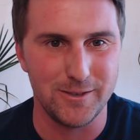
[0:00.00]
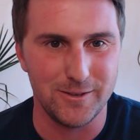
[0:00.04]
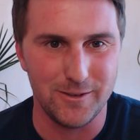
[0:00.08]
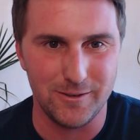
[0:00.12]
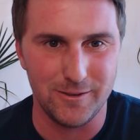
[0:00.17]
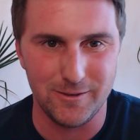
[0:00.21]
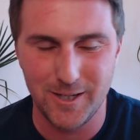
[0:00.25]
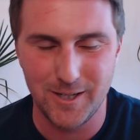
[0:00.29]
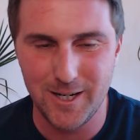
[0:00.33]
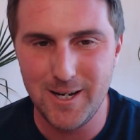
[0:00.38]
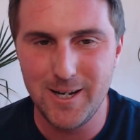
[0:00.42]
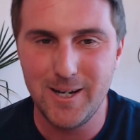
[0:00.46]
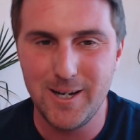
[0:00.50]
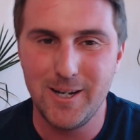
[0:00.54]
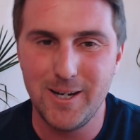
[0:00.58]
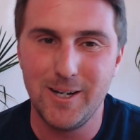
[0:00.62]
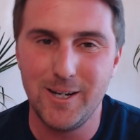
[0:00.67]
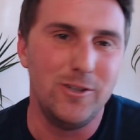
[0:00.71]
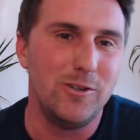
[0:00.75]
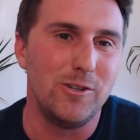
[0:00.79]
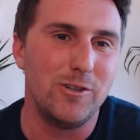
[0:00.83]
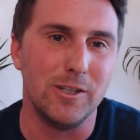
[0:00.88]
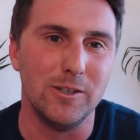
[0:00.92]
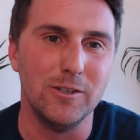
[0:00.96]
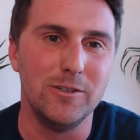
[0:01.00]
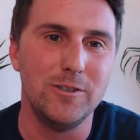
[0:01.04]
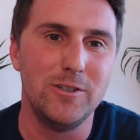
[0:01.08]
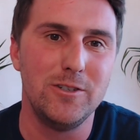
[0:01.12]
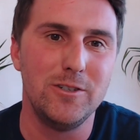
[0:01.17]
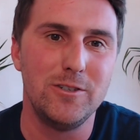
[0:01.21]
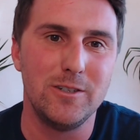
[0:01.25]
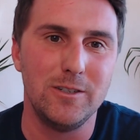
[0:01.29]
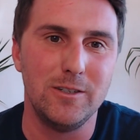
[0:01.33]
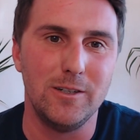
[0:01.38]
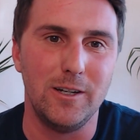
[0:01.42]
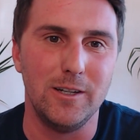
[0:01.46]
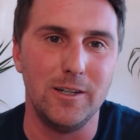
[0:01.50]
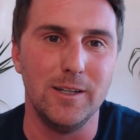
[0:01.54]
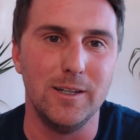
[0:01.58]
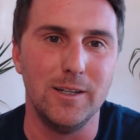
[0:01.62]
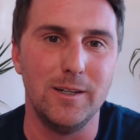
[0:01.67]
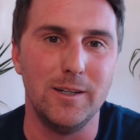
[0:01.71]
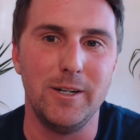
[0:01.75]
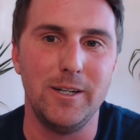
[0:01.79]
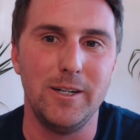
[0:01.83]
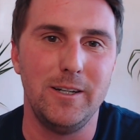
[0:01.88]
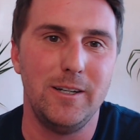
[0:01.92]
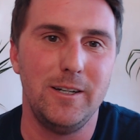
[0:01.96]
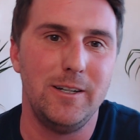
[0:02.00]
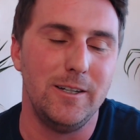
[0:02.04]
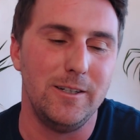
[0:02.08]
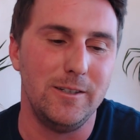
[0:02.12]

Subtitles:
So you can lose unlimited,